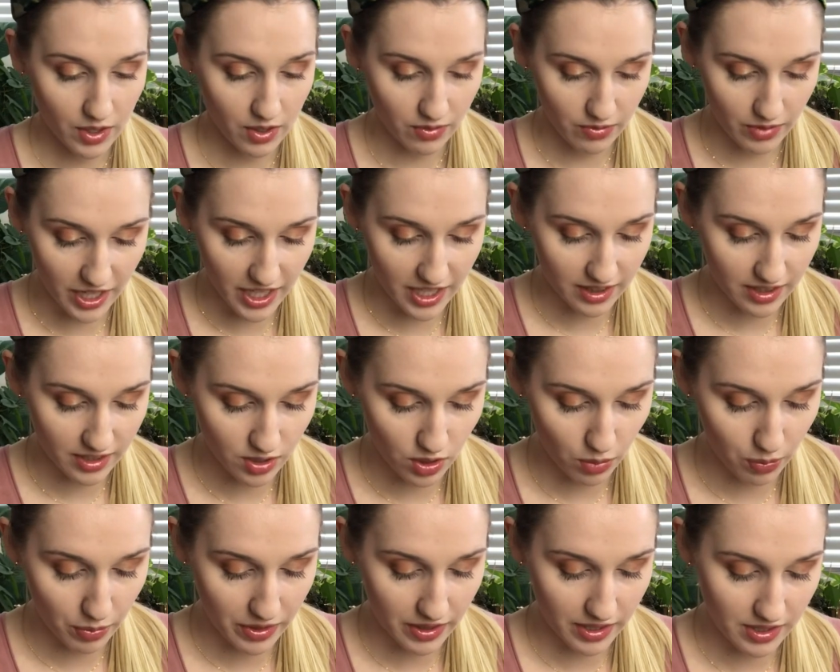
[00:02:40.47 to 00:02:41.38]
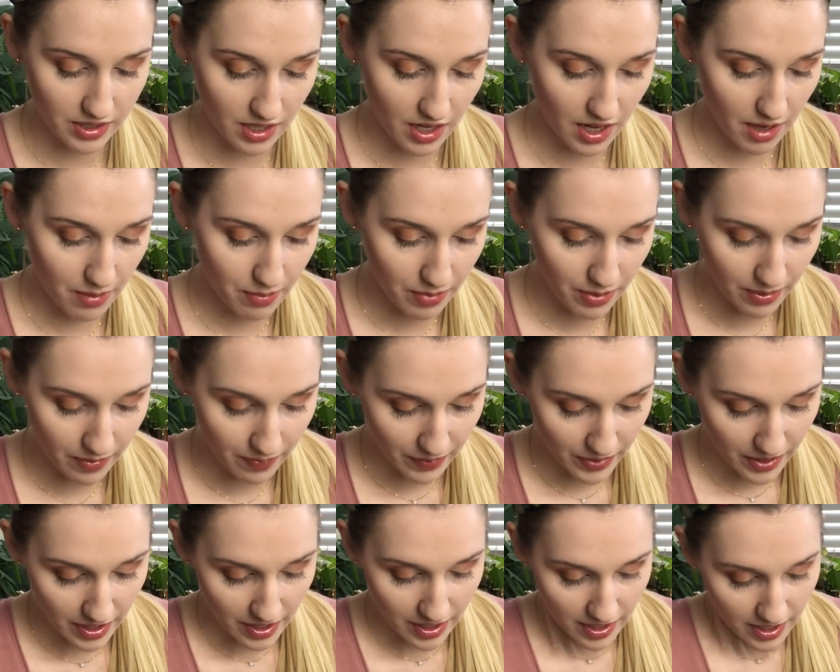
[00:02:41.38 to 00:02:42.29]
All right, let's open this up.
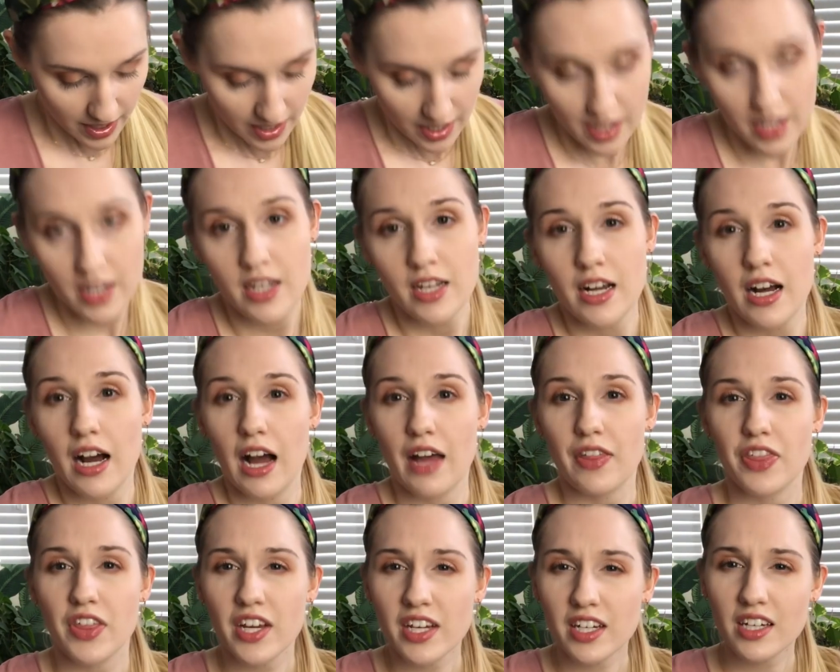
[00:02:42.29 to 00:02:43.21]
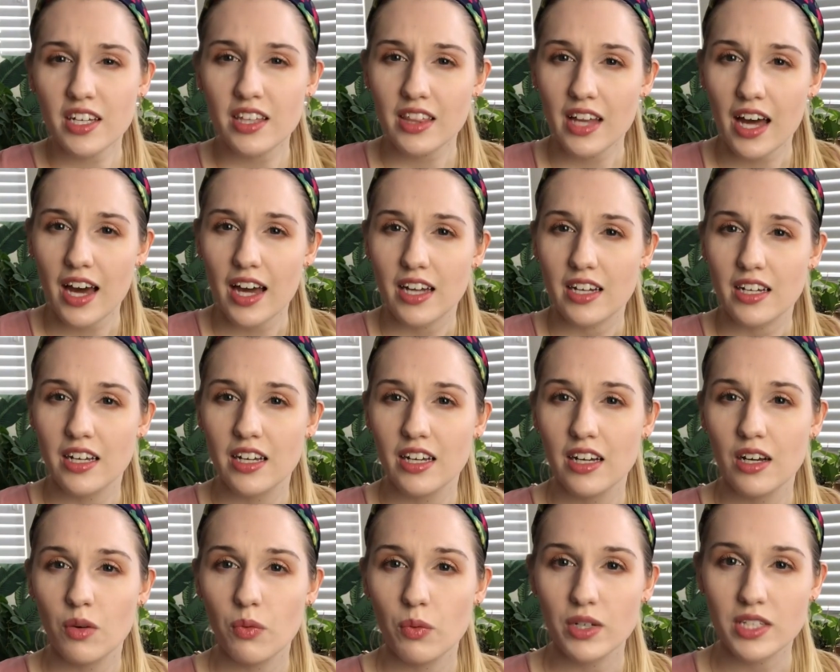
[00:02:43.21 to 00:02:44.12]
I think that,
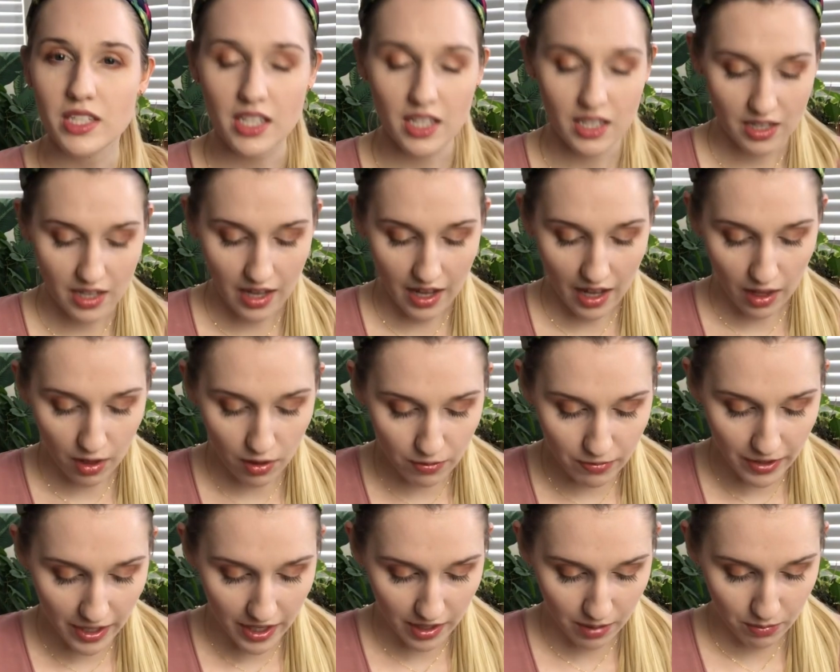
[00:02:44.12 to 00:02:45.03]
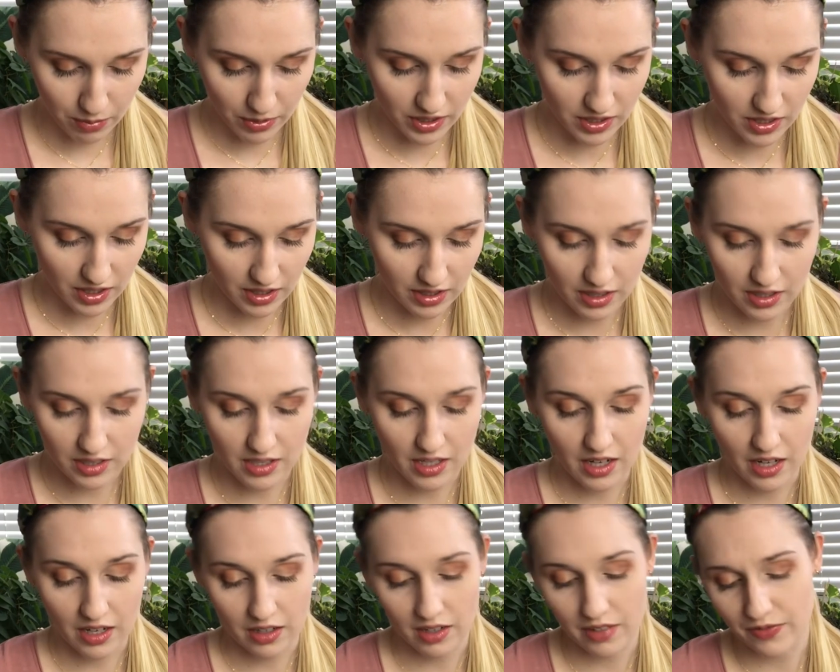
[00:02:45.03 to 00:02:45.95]
was it e.l.f. had a brush like this
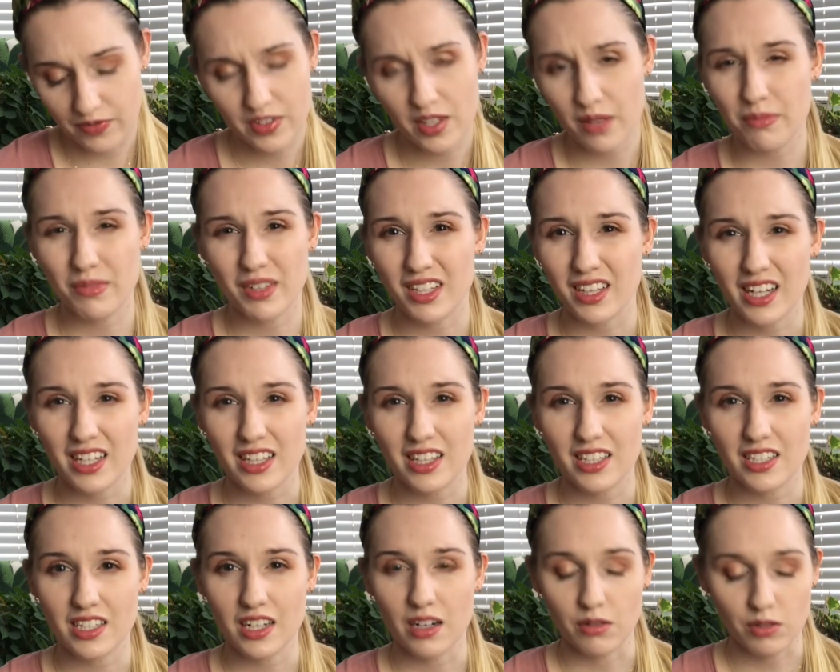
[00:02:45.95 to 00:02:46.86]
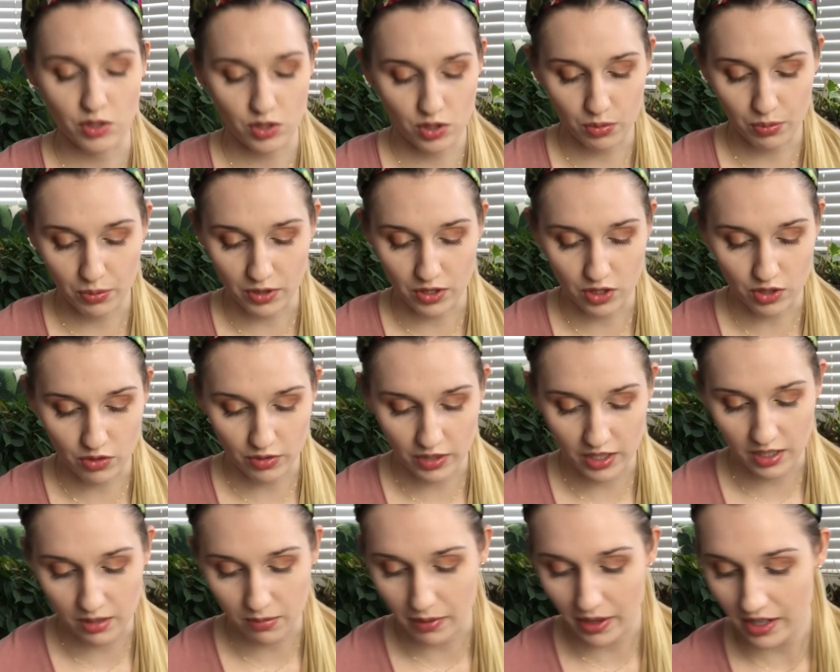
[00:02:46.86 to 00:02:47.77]
and something like this and I was super
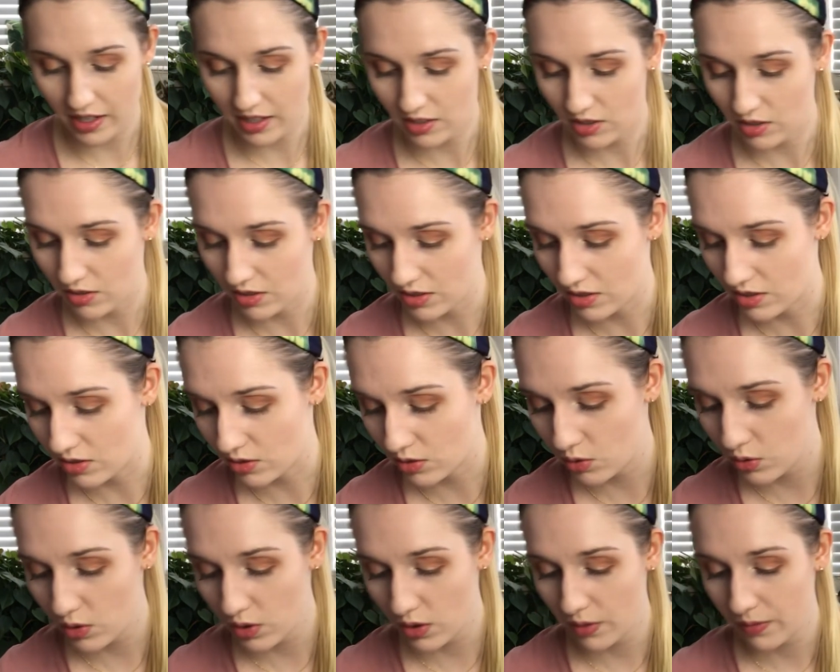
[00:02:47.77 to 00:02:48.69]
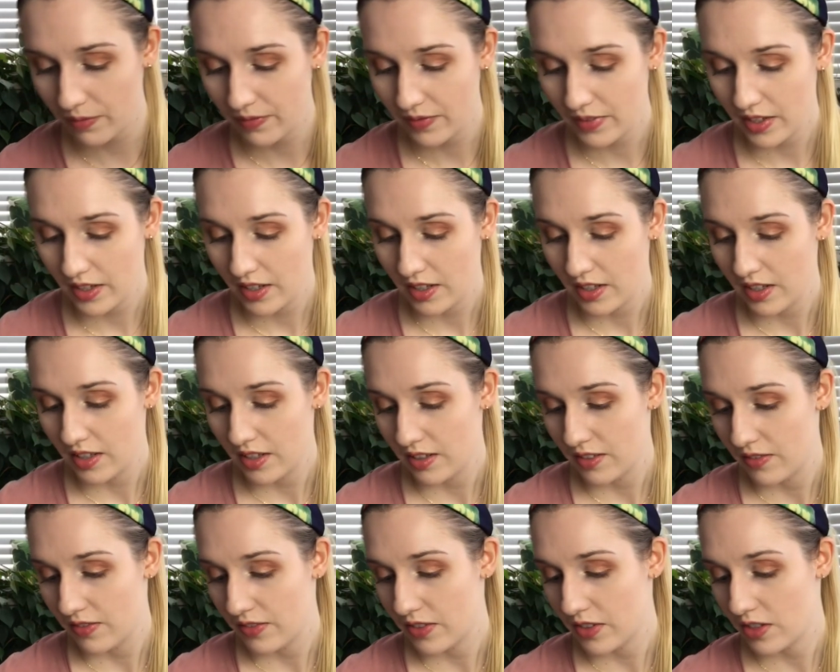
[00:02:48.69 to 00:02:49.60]
intrigued by it. So this is cool.
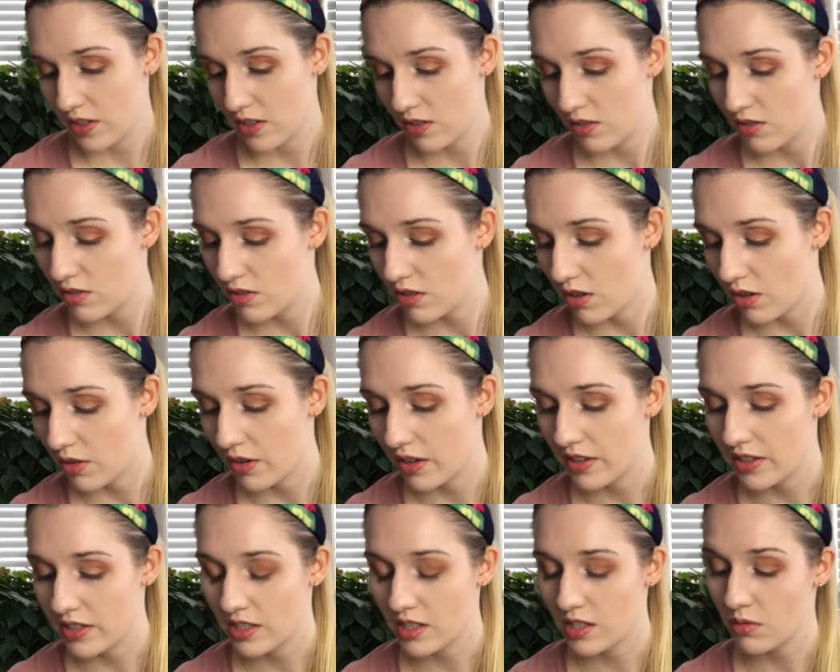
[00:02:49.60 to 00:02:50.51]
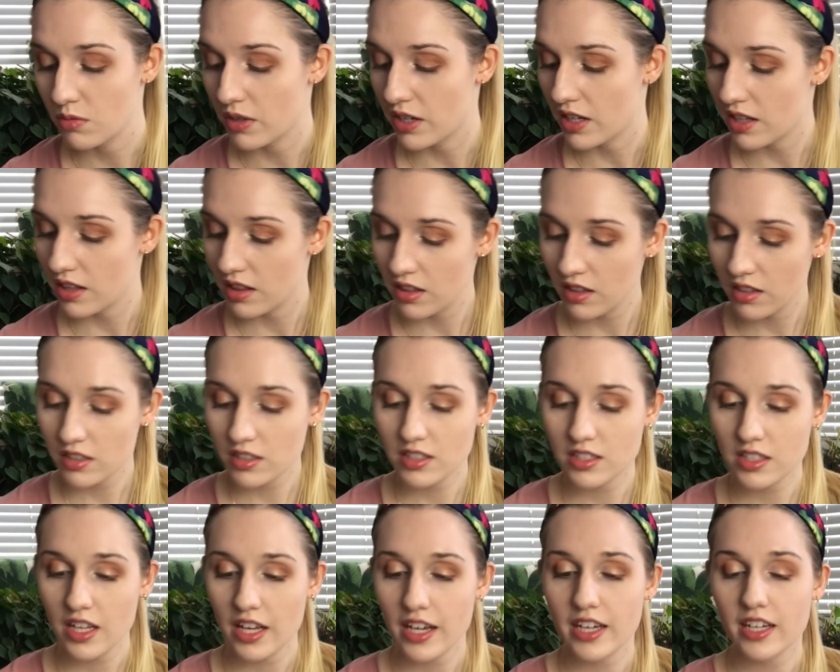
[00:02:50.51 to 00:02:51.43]
So this is what it
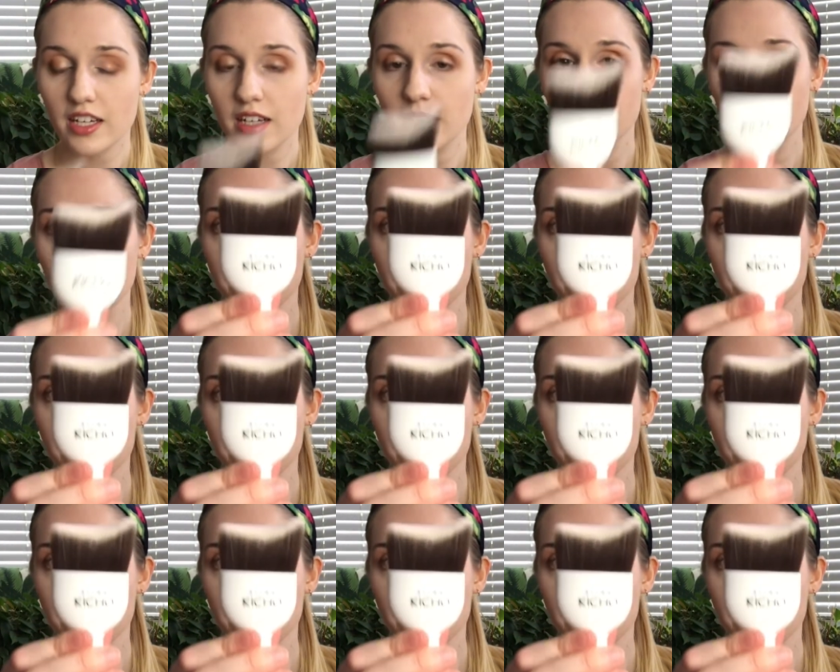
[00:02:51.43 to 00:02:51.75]
looks like